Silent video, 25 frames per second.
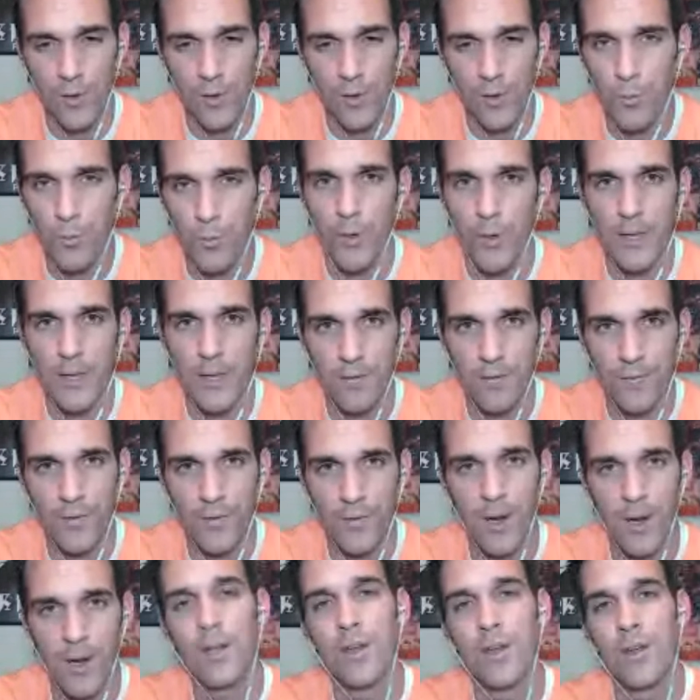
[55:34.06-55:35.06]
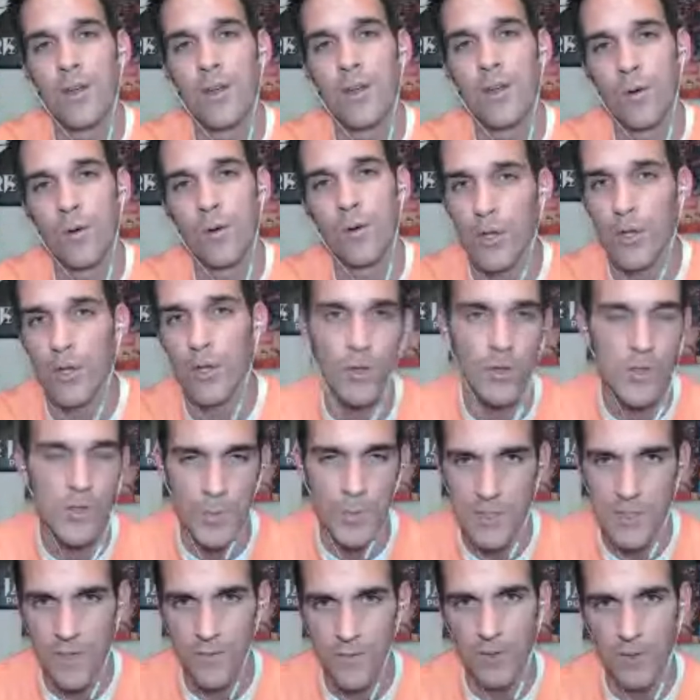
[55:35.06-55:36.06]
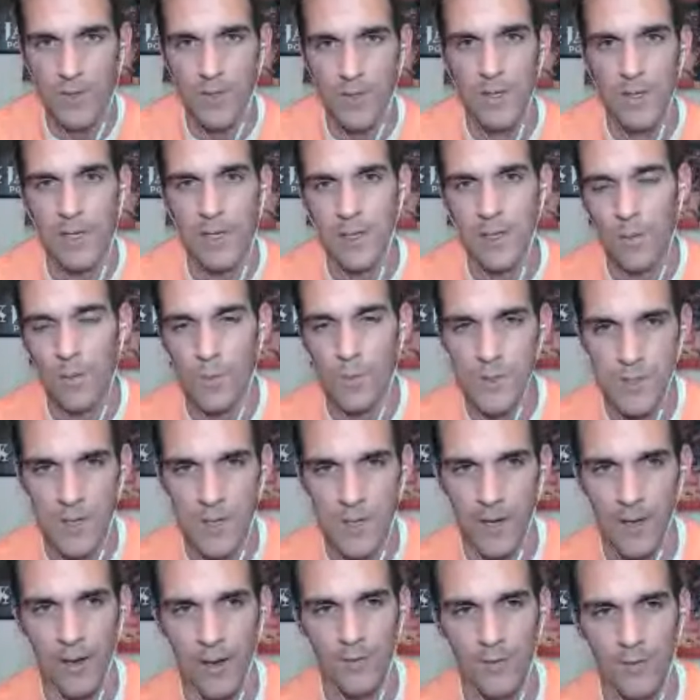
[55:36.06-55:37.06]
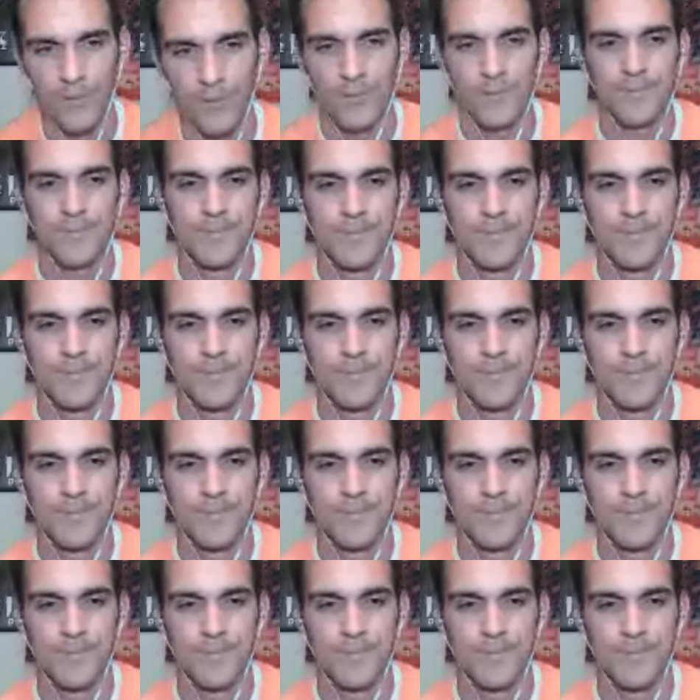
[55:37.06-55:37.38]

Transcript: group, where they can find you, what do you do specifically, and then we'll sign off.